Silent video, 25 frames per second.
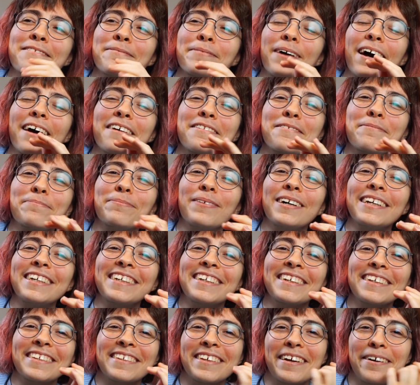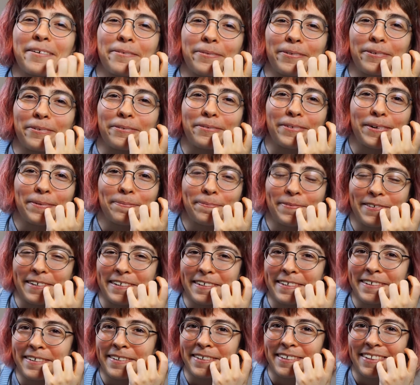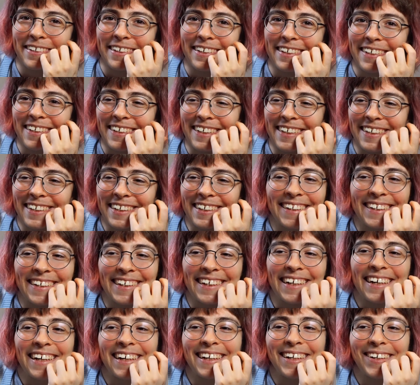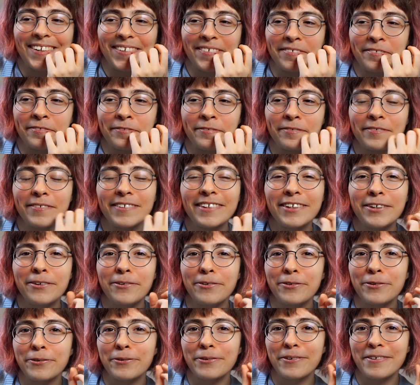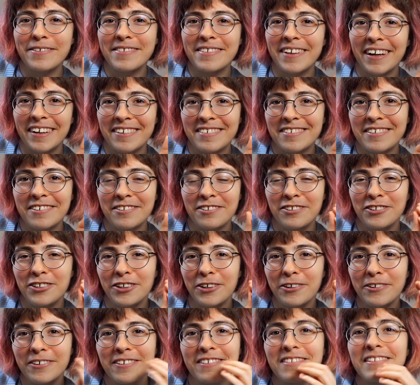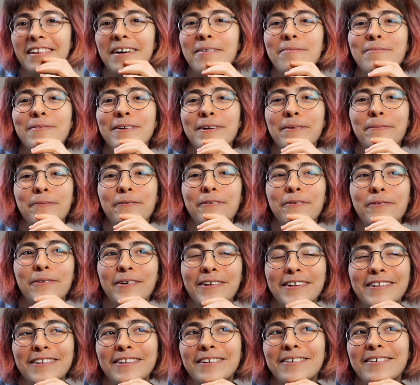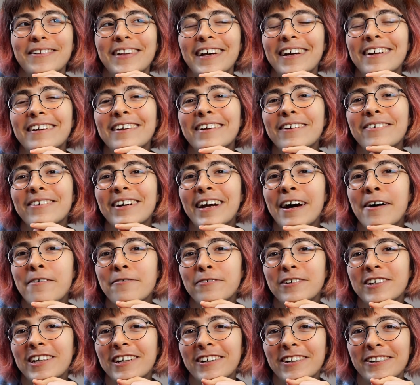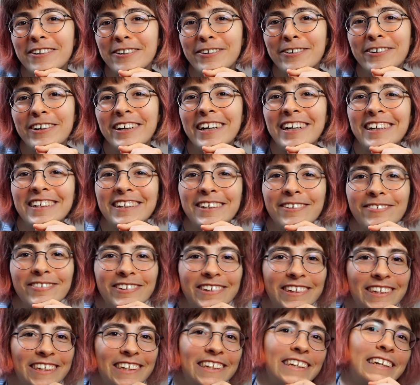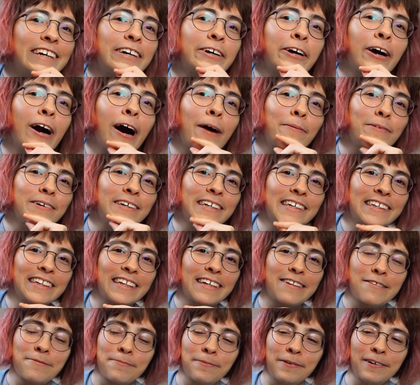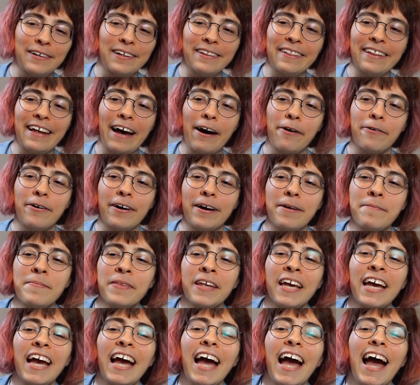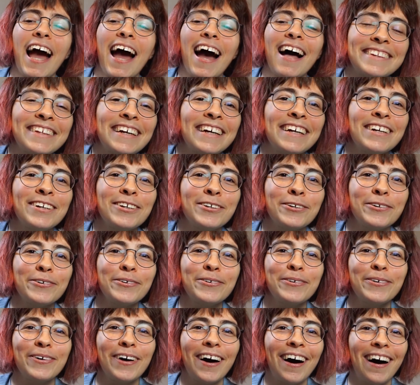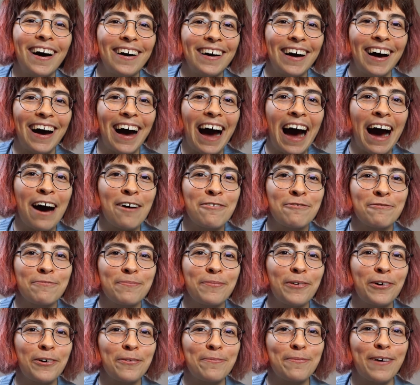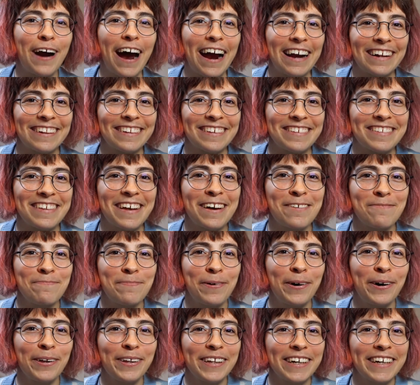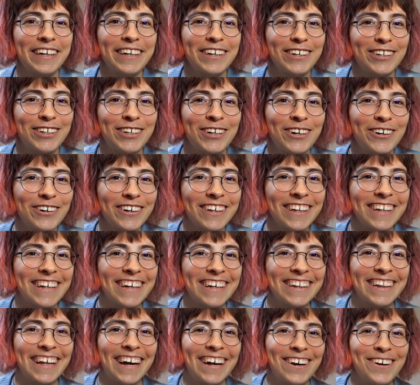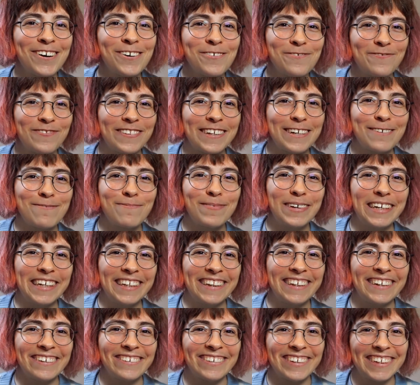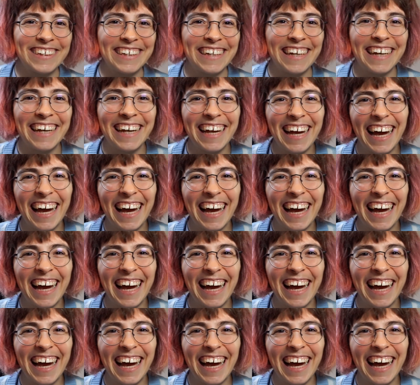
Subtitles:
As much as I will rip into like the kind of usual sexist jokes that people will do that don't have gender creativity in their comedy, let's put it that way, they do have more practice at pulling a joke like that off than me, don't they?